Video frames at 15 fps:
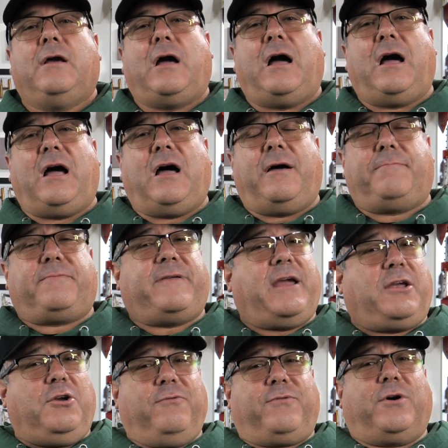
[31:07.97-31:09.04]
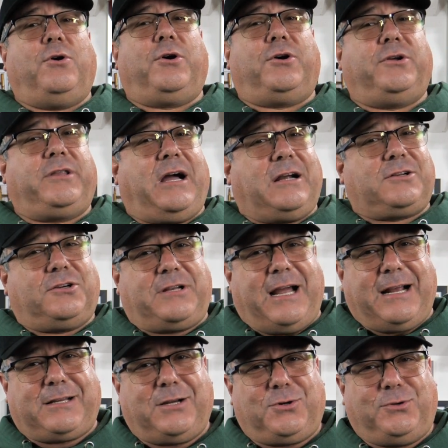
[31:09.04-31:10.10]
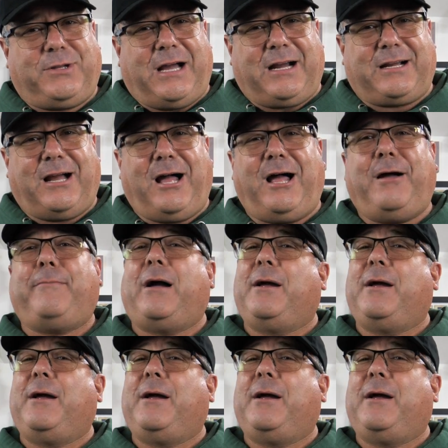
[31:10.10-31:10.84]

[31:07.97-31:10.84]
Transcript: Thank you for going on DoctorTactical.com.